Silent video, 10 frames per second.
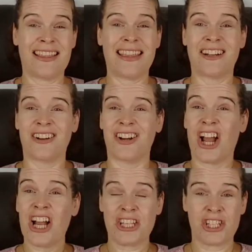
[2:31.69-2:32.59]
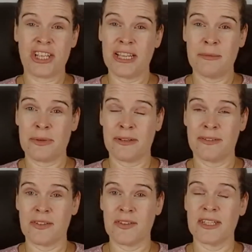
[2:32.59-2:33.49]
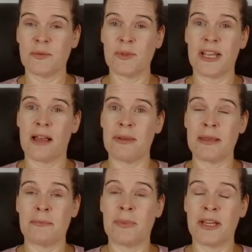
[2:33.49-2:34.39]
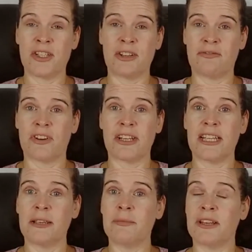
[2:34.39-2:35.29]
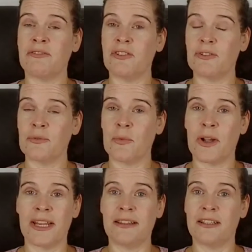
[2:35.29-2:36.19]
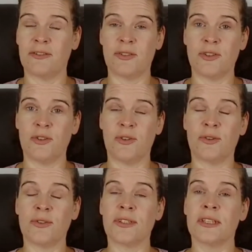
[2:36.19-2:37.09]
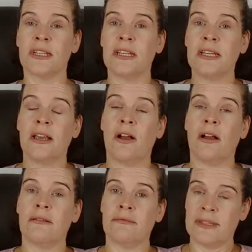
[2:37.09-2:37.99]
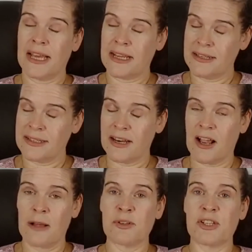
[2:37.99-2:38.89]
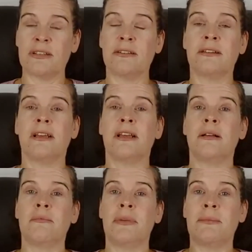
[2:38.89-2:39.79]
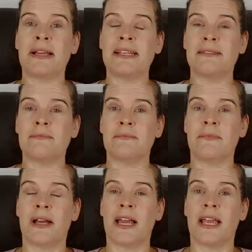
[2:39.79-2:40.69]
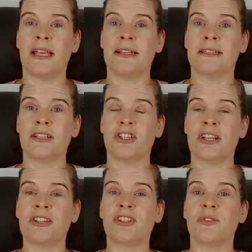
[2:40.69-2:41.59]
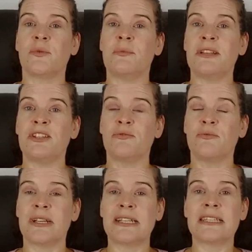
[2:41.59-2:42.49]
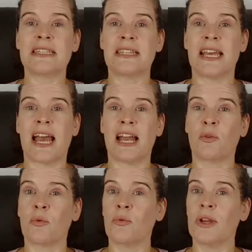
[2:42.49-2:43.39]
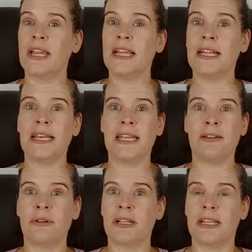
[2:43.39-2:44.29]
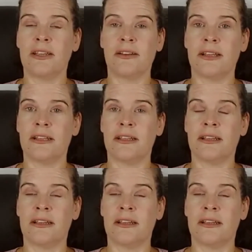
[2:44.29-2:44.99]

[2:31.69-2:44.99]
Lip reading: They're not cheap, so this would not be a budget friendly, but if you're wanting those noodles, that is an option. But my suggestion would be to rinse that really, really good.